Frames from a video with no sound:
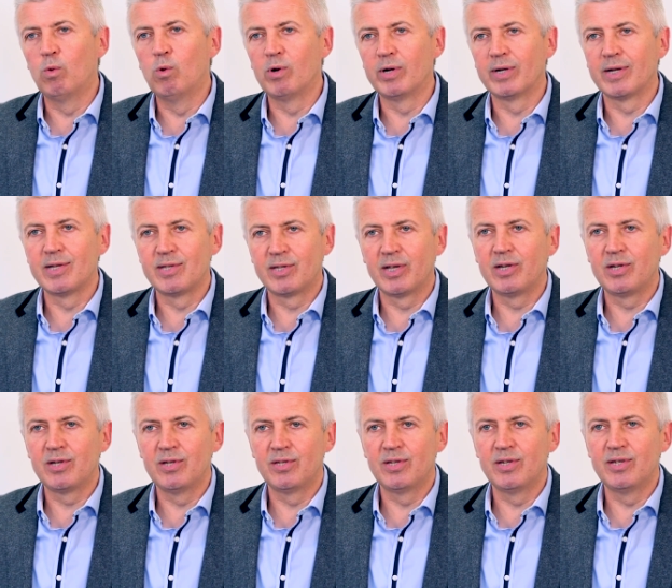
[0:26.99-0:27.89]

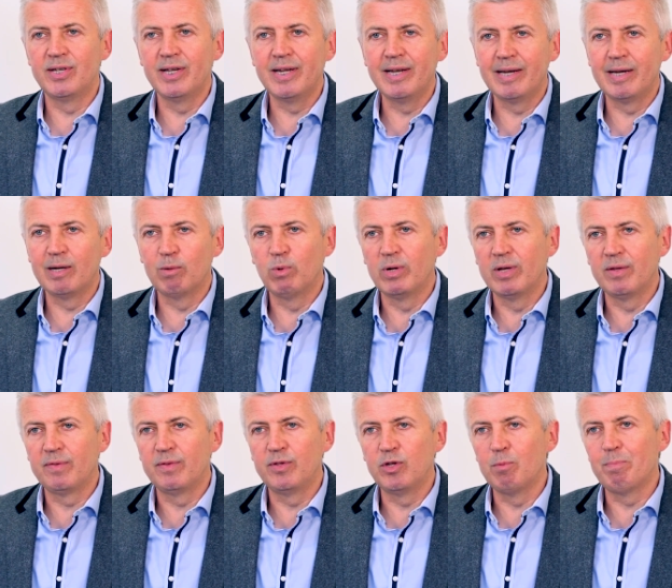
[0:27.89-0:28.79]
organisations are dealing
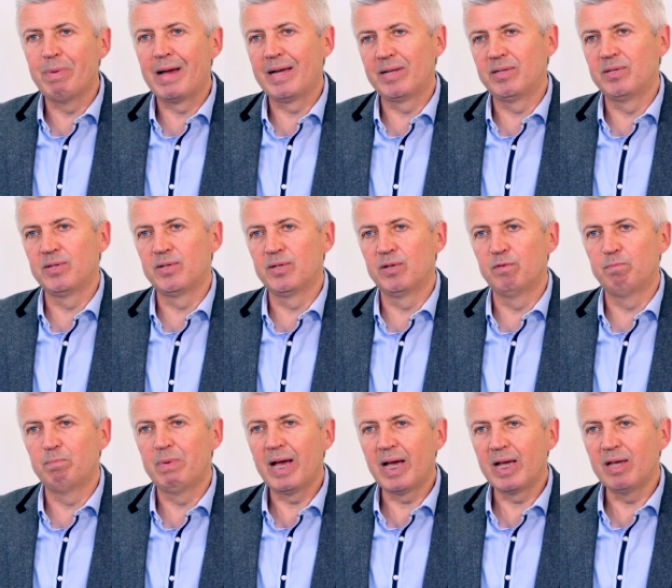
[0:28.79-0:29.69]
with new patterns
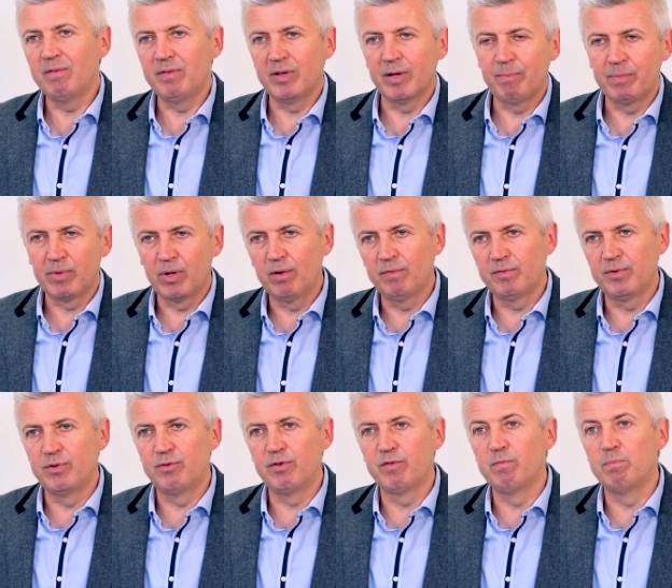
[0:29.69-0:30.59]
of behaviour,
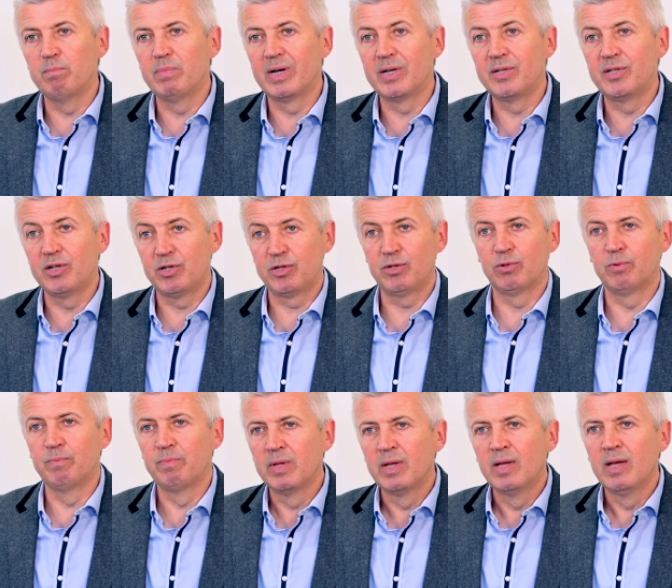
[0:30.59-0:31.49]
often driven by
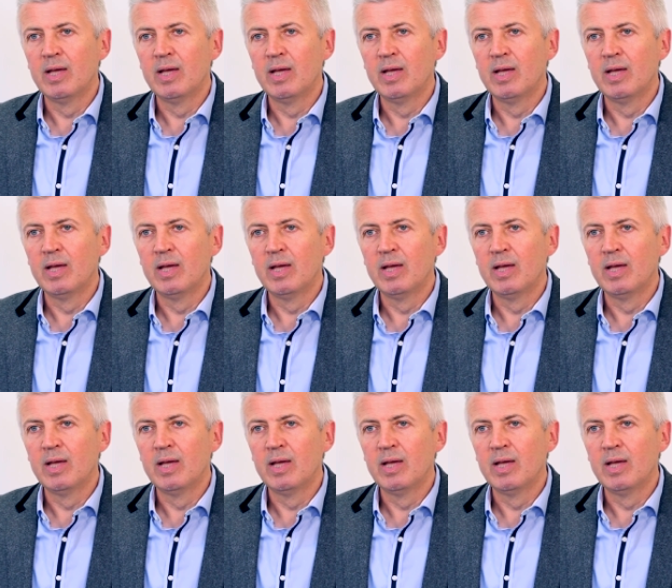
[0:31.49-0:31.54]
digital,